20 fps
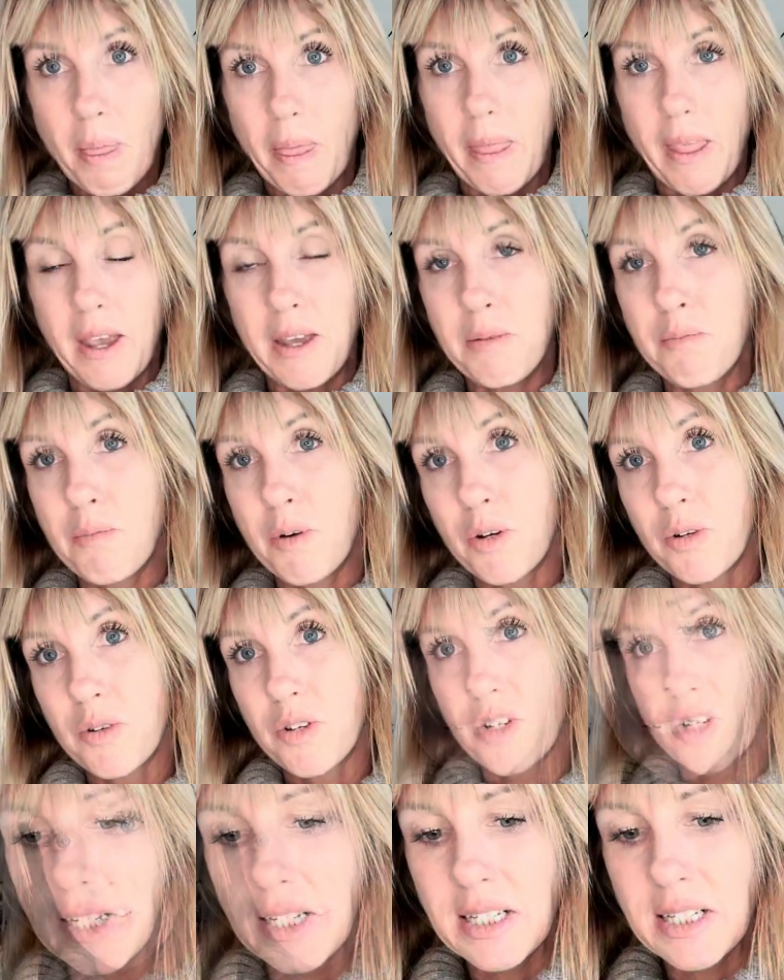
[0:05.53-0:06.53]

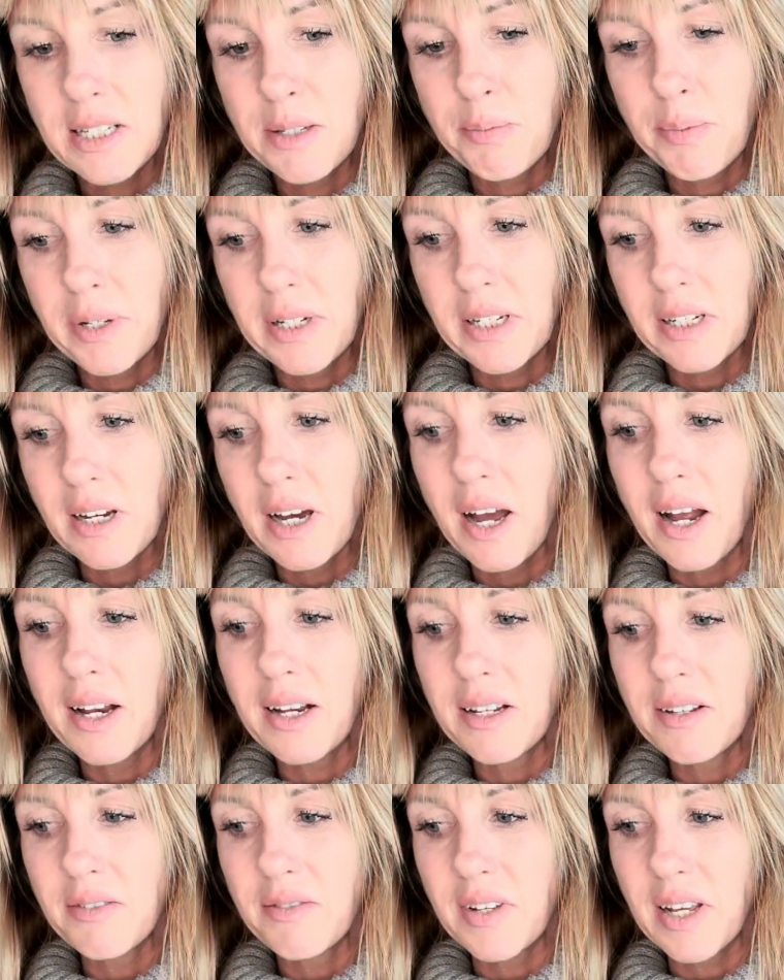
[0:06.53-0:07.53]
emotion. It's been kind of